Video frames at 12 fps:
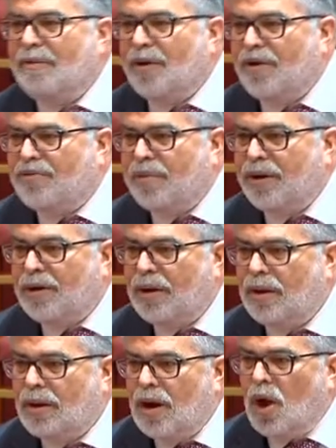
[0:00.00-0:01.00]
movement,
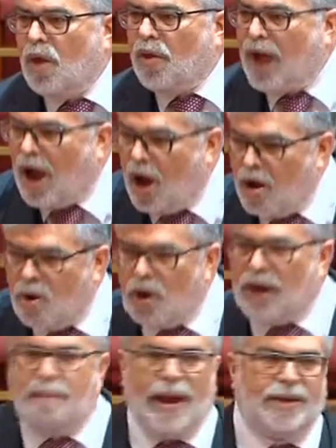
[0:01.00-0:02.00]
who are the
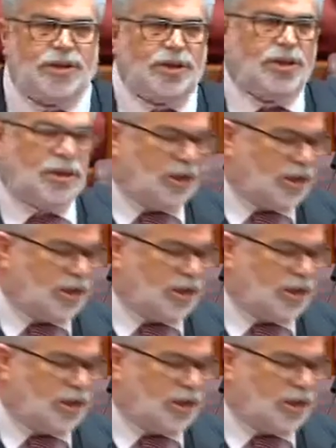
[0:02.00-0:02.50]
only bastions in